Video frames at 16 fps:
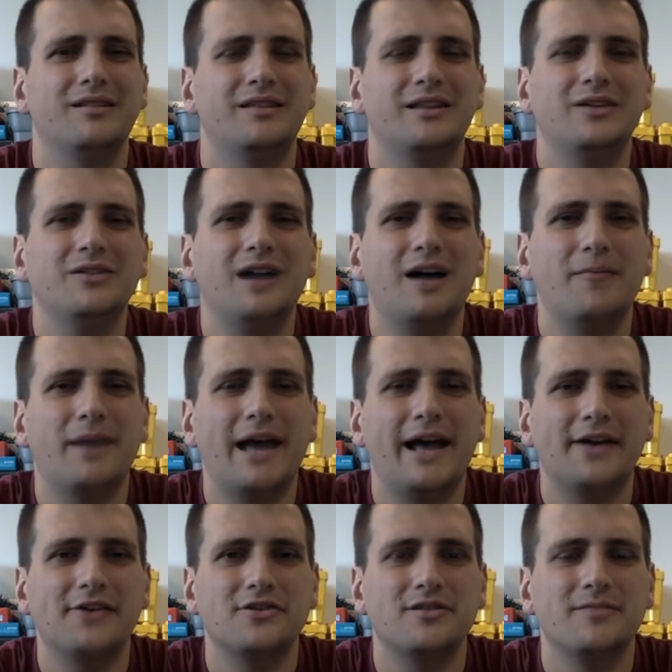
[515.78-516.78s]
they're not
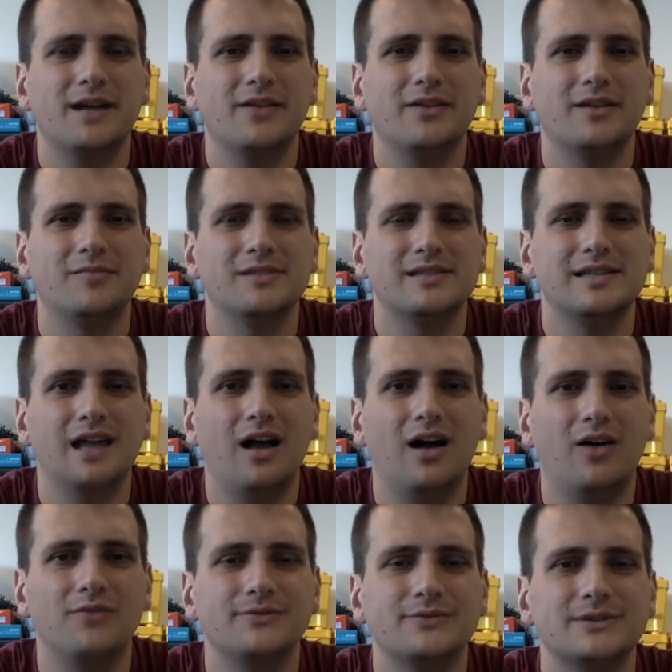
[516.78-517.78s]
passionate about
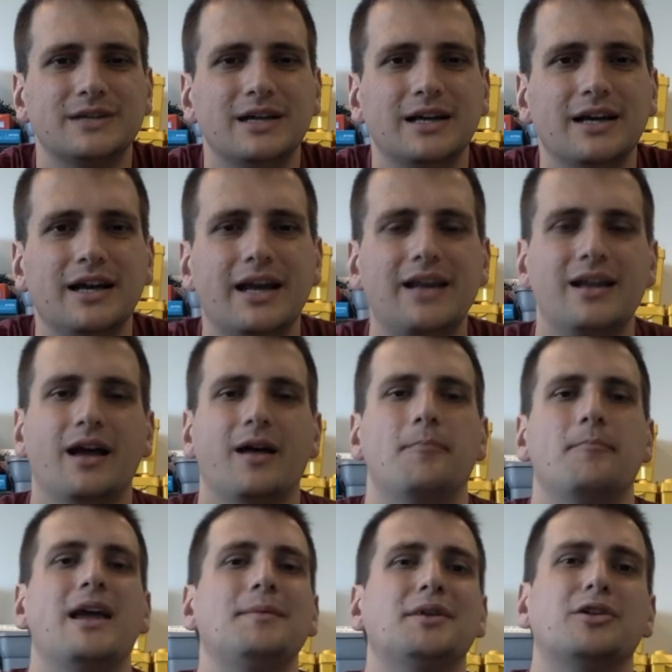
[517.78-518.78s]
themselves. And
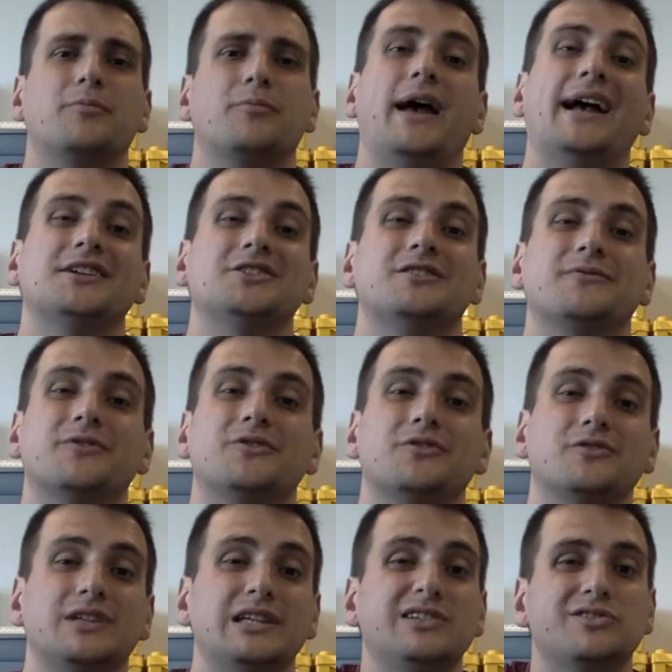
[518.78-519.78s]
maybe they're passionate for
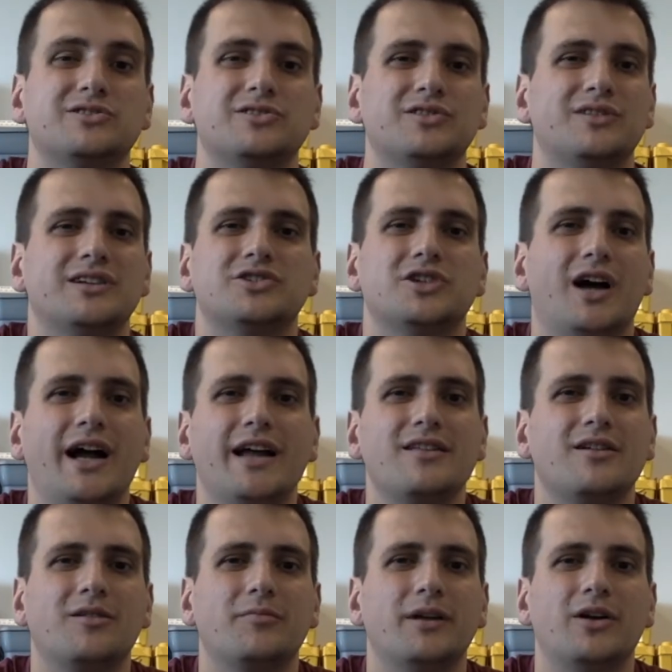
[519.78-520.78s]
their teacher, so they try a
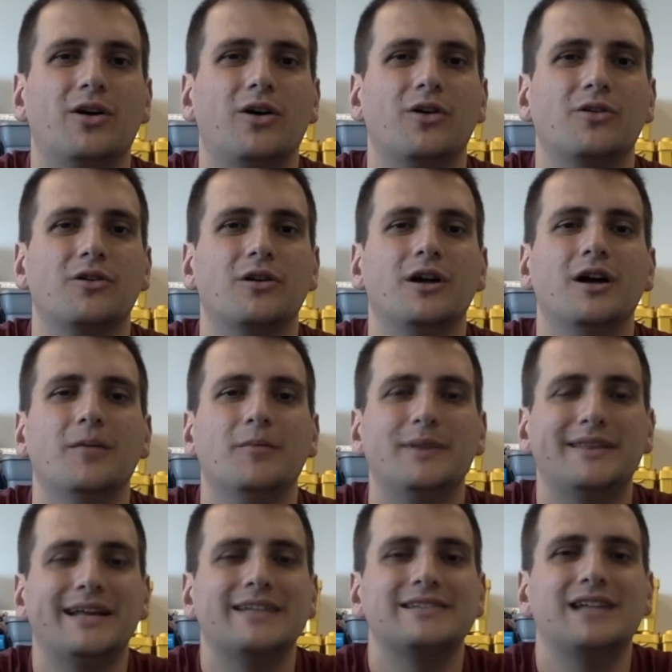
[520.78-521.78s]
little bit harder,
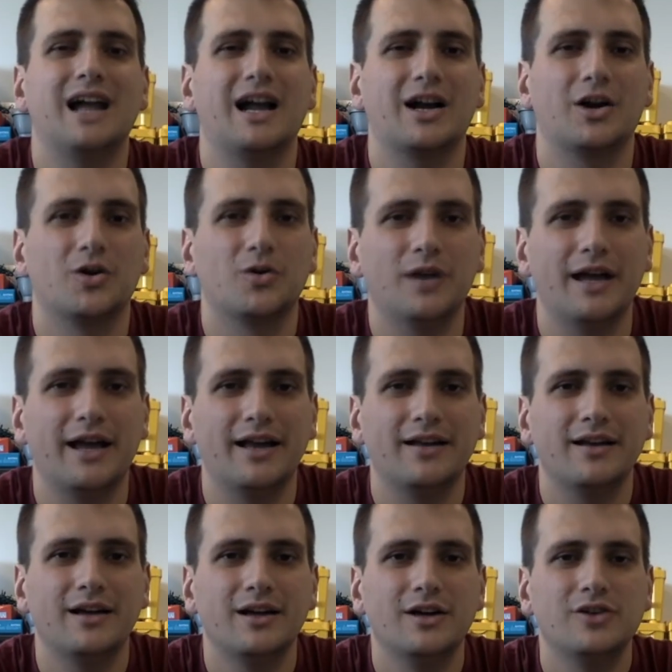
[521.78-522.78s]
but that's not
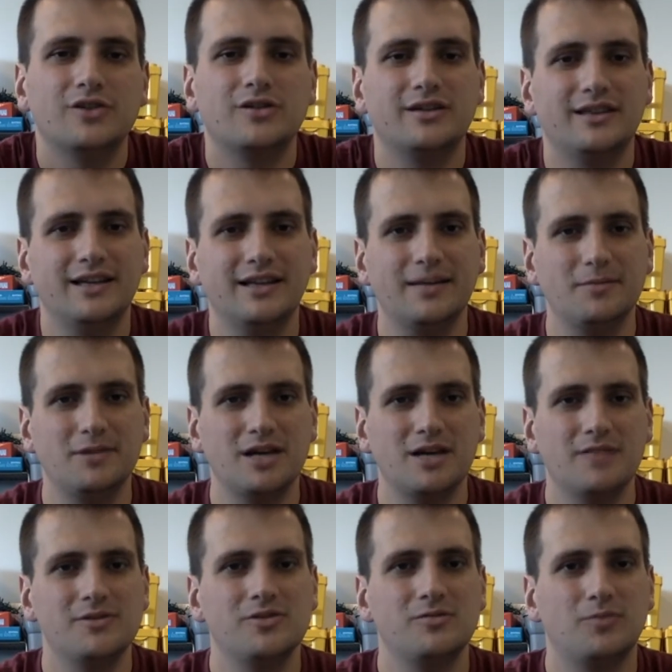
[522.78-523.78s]
grit. So I think that
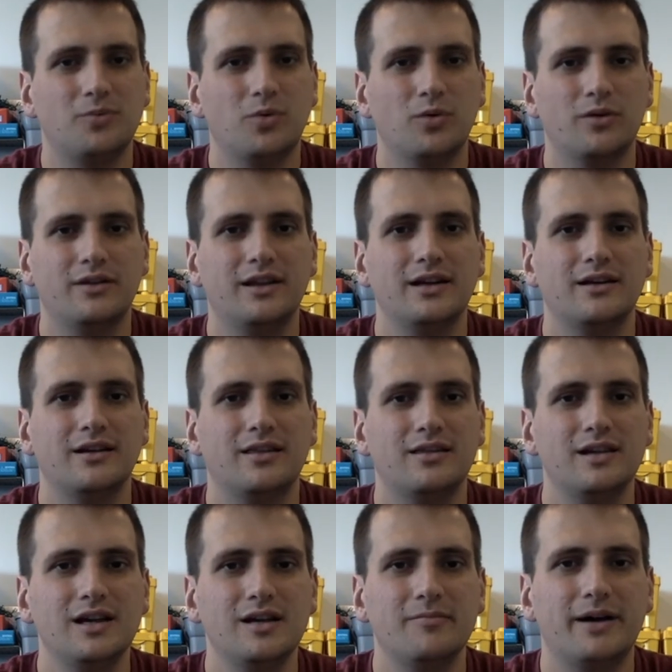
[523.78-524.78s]
becomes an important thing to
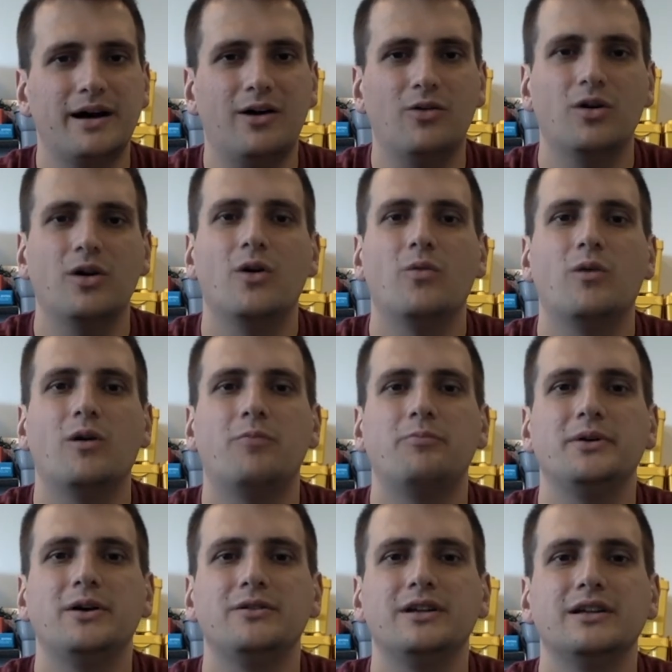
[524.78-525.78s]
think about while
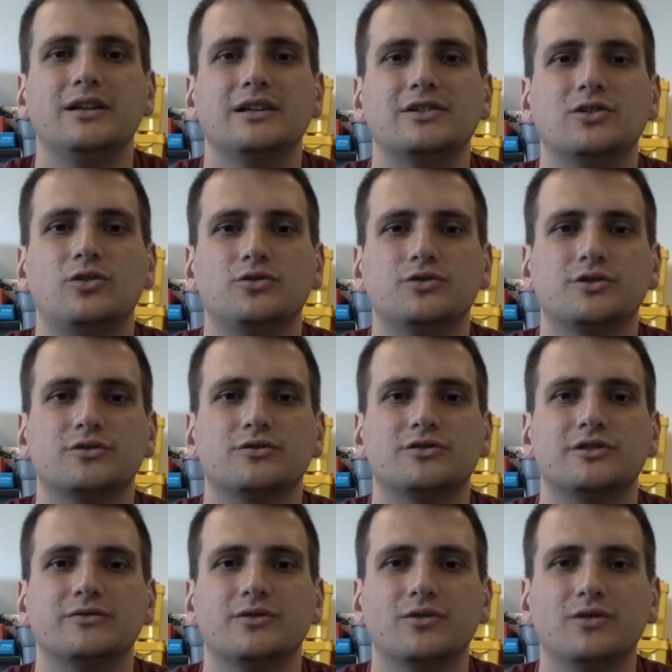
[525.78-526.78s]
building these cultures
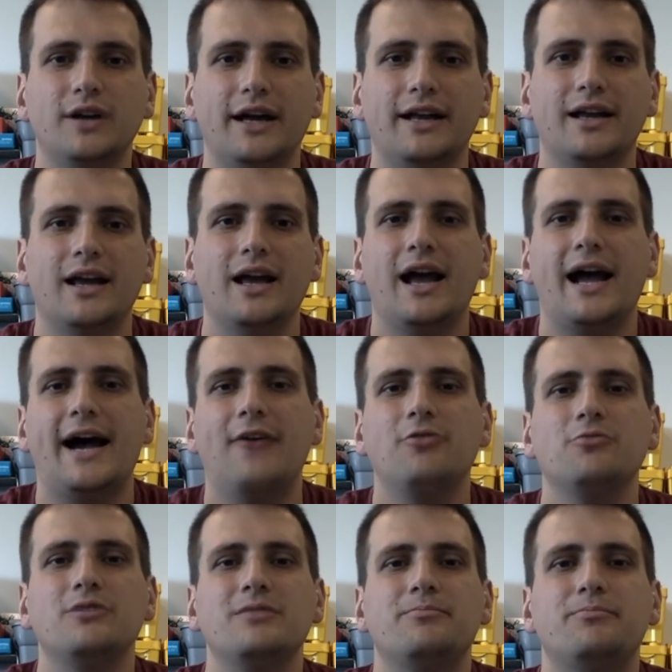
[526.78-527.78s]
of grit. How do
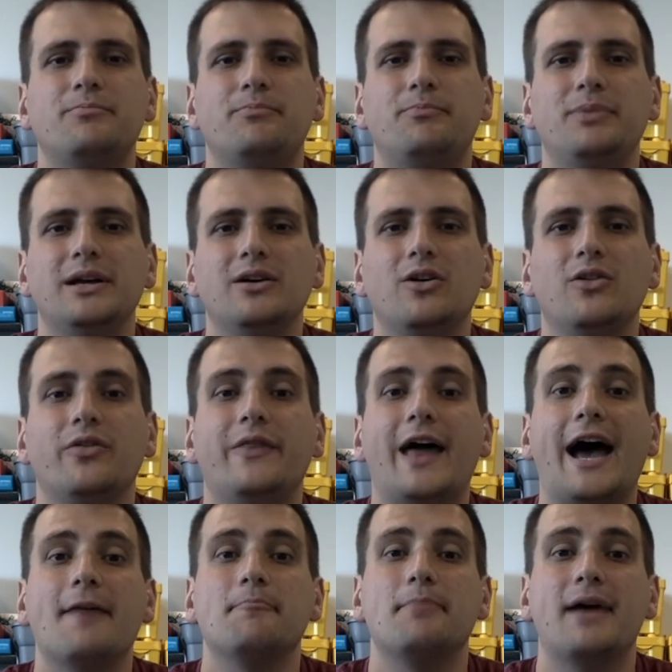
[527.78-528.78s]
we build
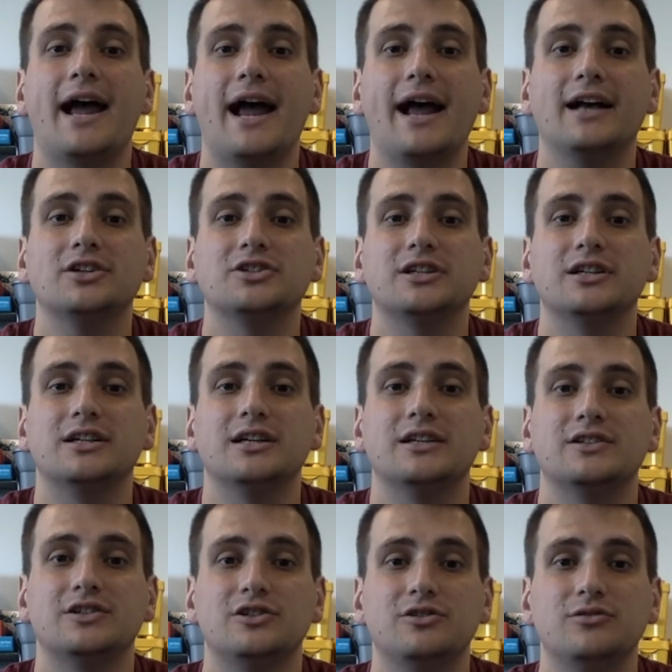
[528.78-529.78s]
that passion in
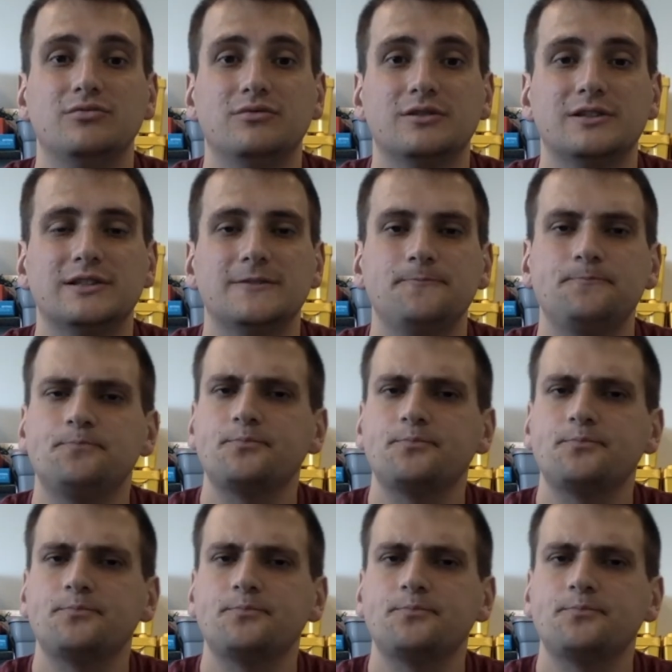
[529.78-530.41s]
students?